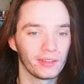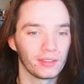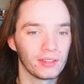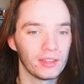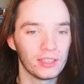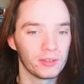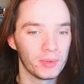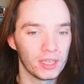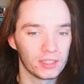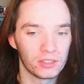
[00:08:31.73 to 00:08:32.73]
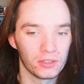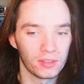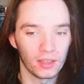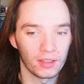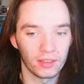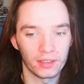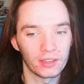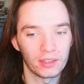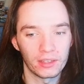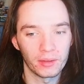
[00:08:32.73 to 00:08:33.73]
lead me to think that
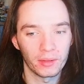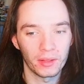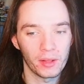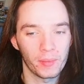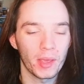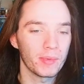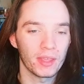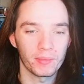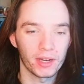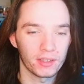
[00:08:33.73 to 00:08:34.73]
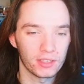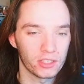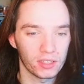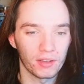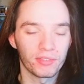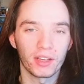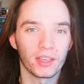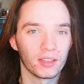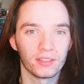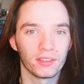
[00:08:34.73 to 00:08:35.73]
maybe the Americans just got
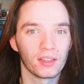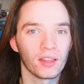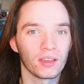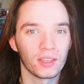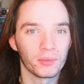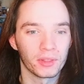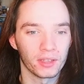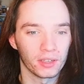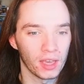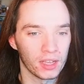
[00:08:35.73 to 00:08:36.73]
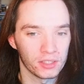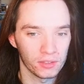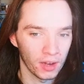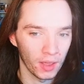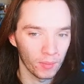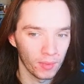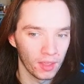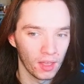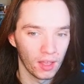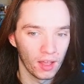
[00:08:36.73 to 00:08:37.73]
fucking lucky with their guess, right?
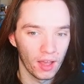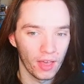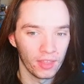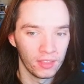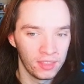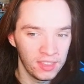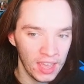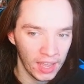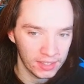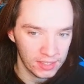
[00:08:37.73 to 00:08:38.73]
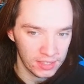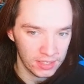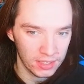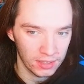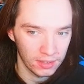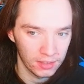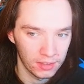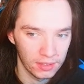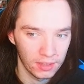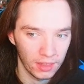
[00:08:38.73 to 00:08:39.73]
This
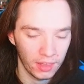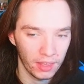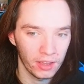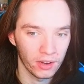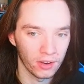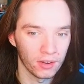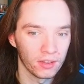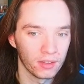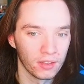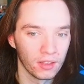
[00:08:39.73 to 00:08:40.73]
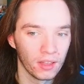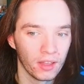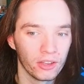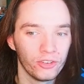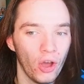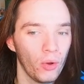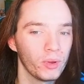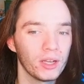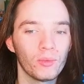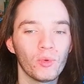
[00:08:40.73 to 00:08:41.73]
here,
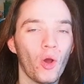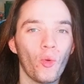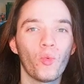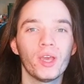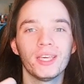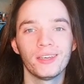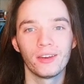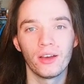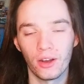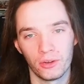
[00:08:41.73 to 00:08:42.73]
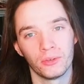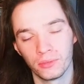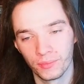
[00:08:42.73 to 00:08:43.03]
knowing what we know